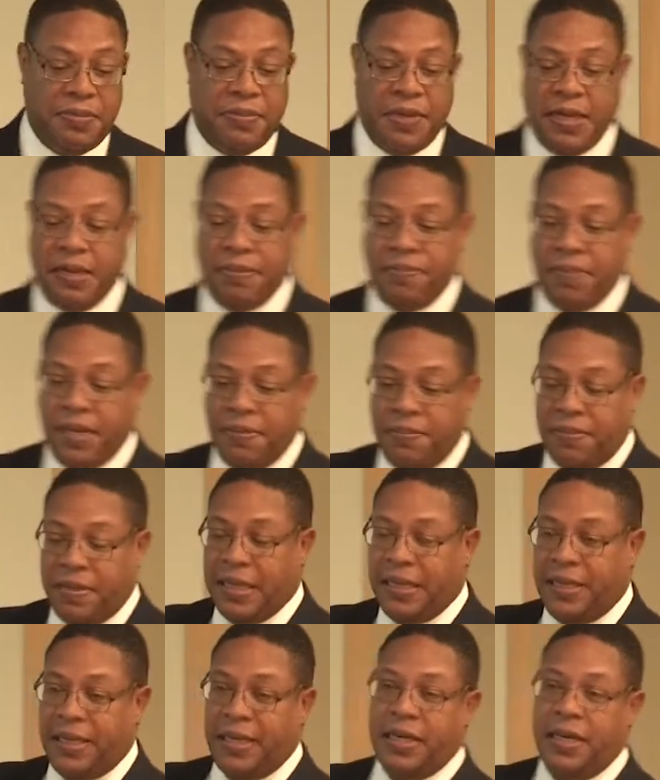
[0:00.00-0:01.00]
by
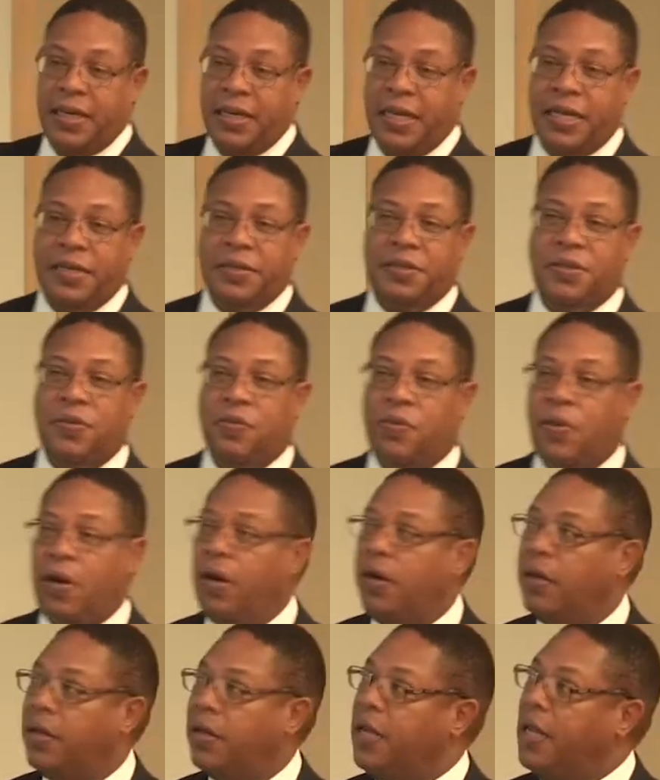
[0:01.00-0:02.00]
leaning against the
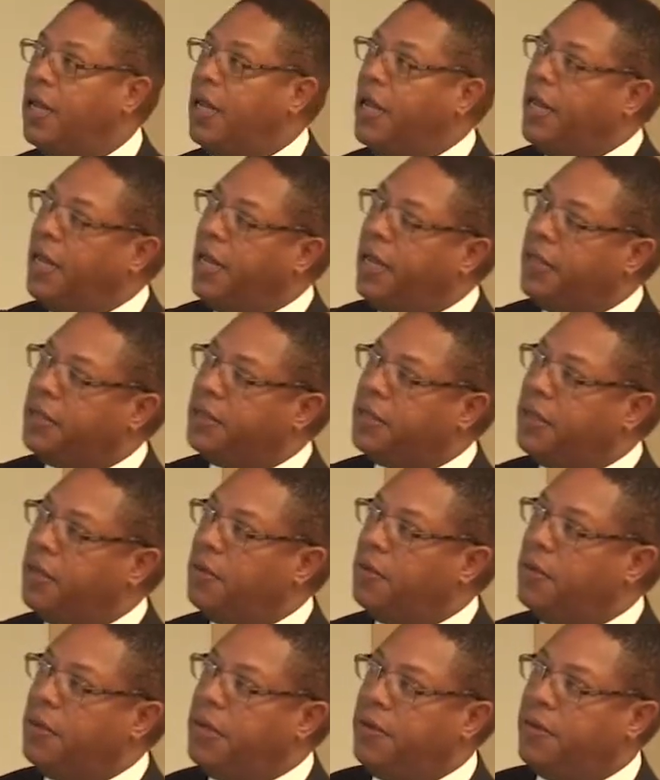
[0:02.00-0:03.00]
wall. And
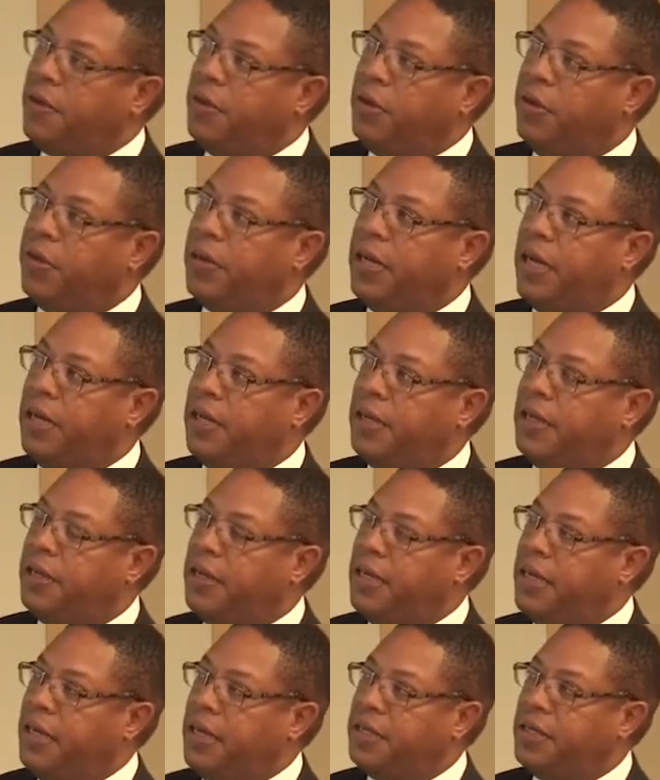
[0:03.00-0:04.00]
so you can look at,
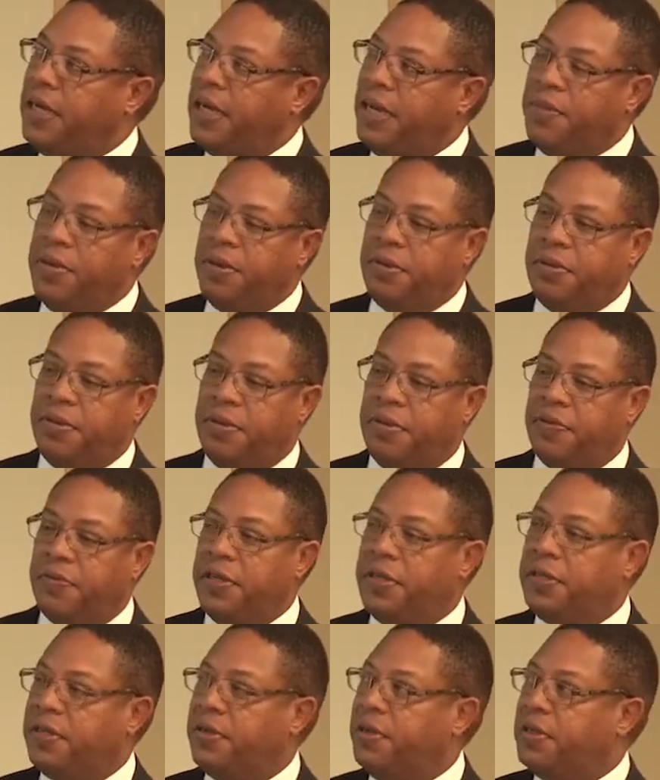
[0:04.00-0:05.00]
anytime you're doing
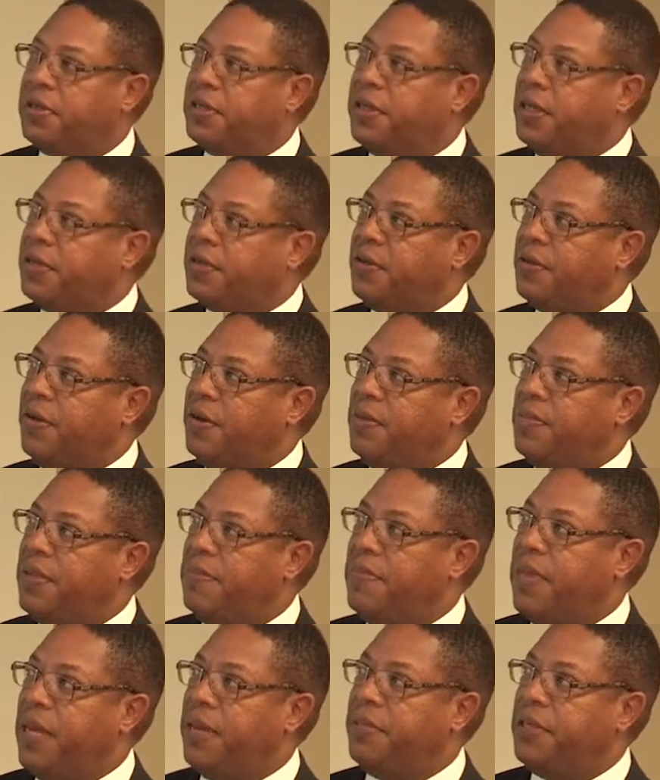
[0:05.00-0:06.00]
research, there's going to be
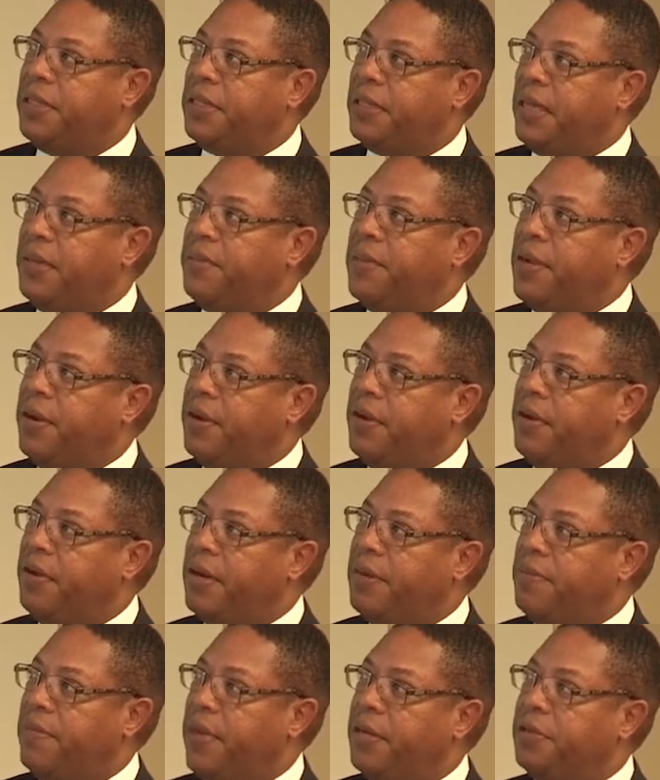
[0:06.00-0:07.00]
maybe some error
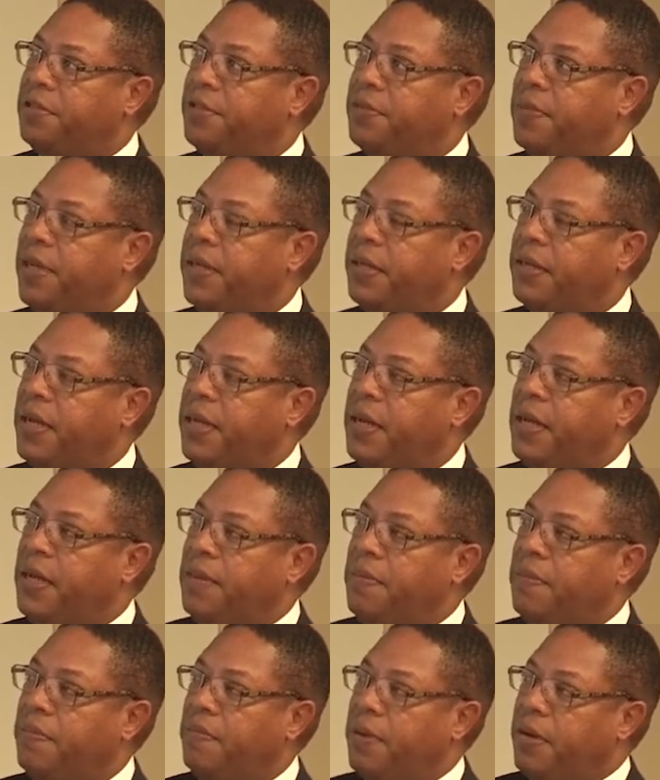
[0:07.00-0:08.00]
in measurement
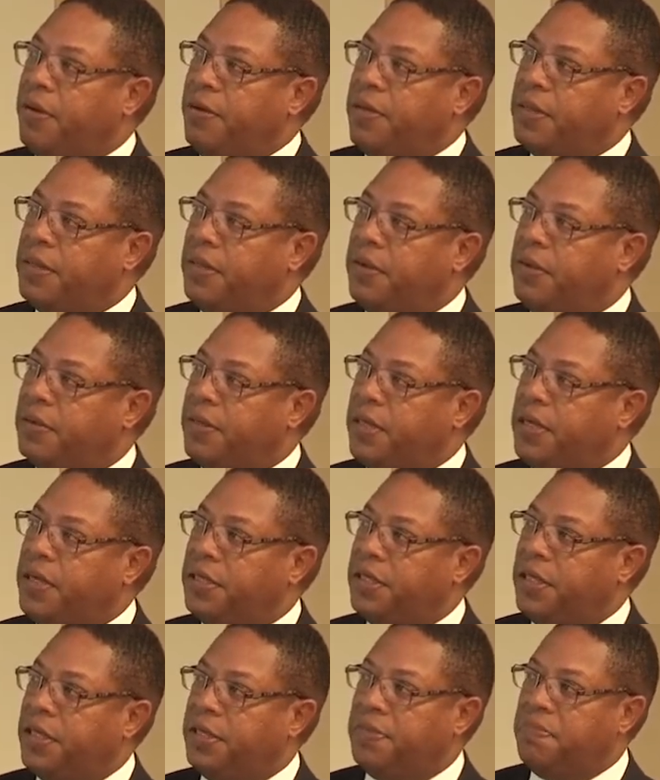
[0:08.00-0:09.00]
because there are things
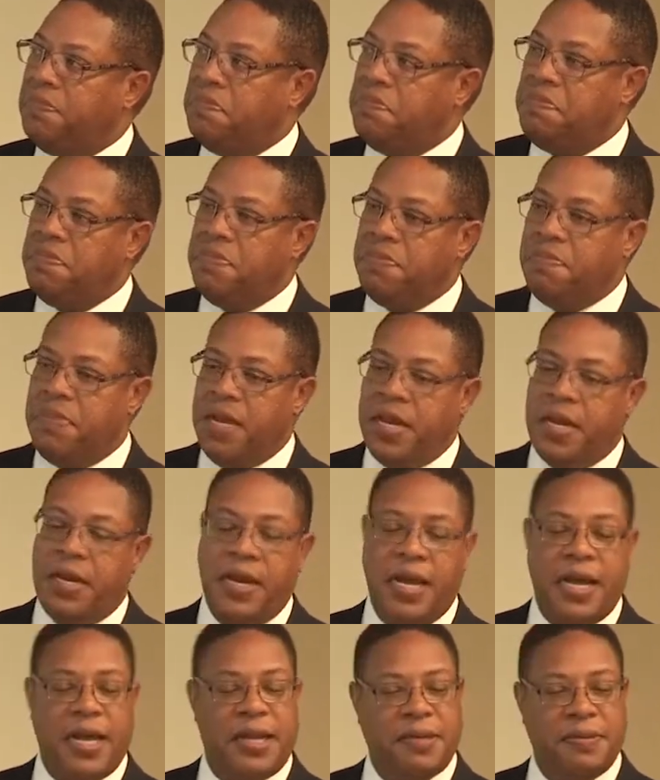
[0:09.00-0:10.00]
that you may
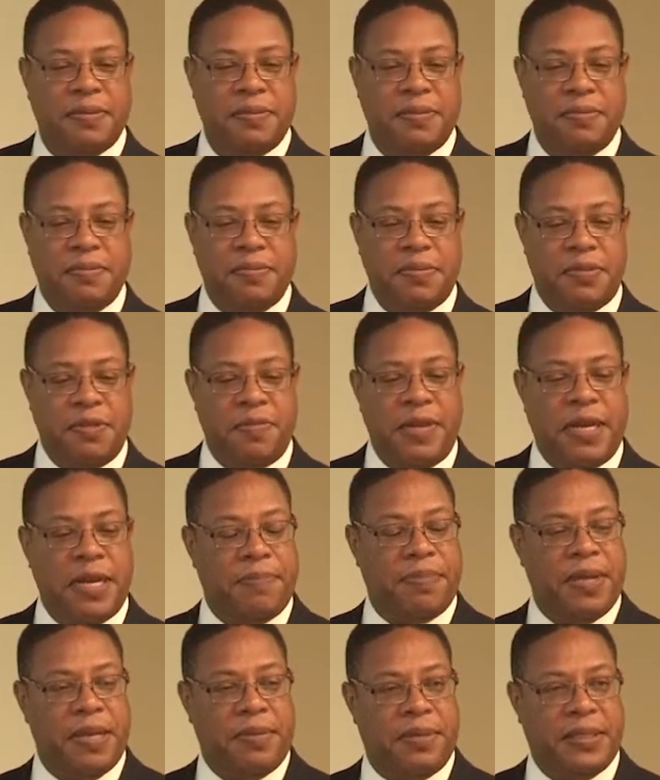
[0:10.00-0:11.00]

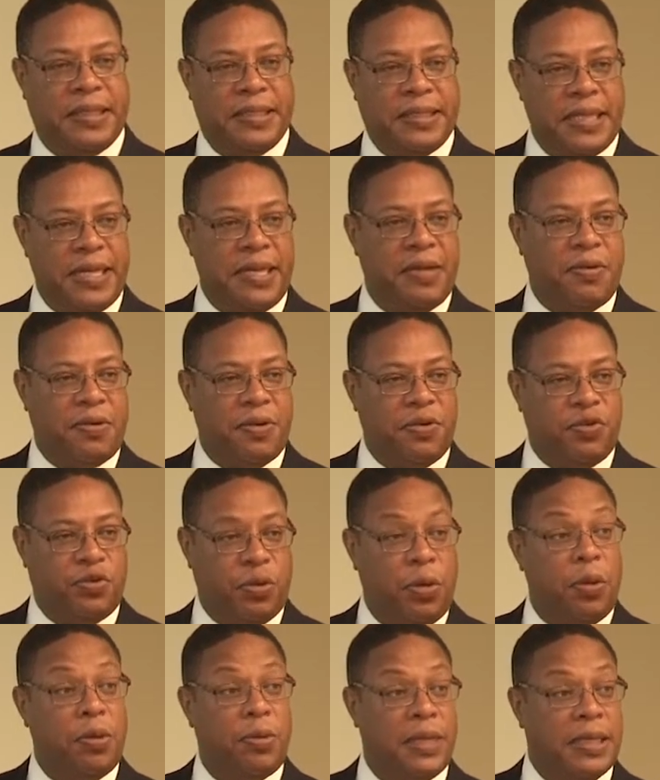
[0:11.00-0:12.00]
not be able to see or
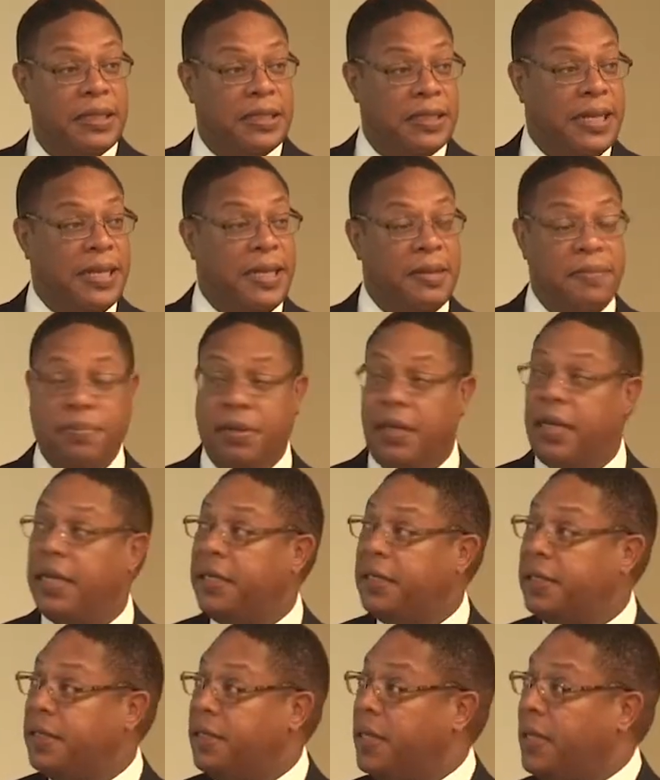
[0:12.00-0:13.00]
control that's taking
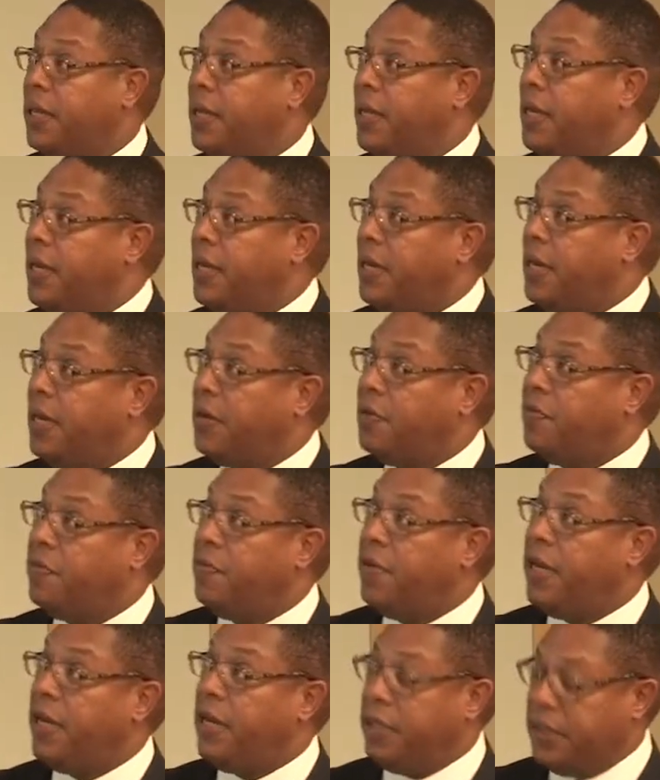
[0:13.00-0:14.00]
place that
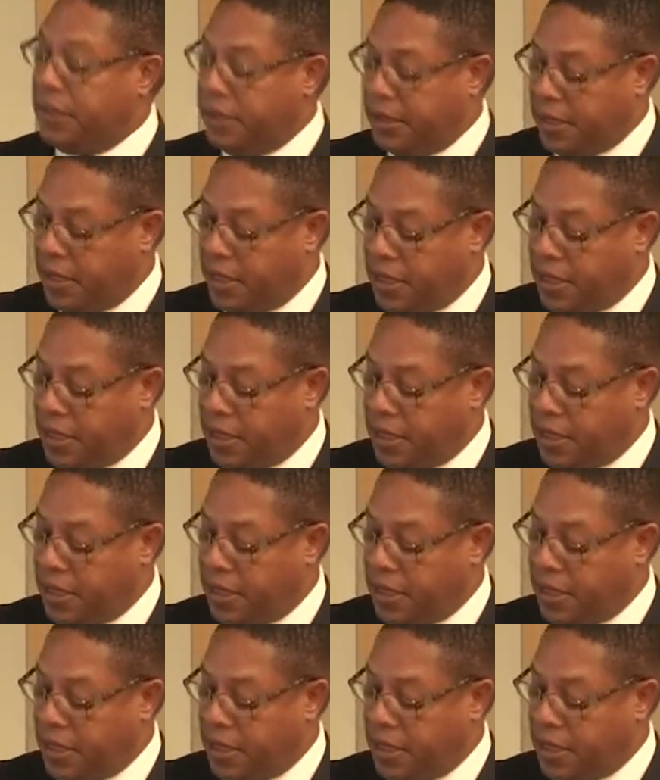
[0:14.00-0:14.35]
creates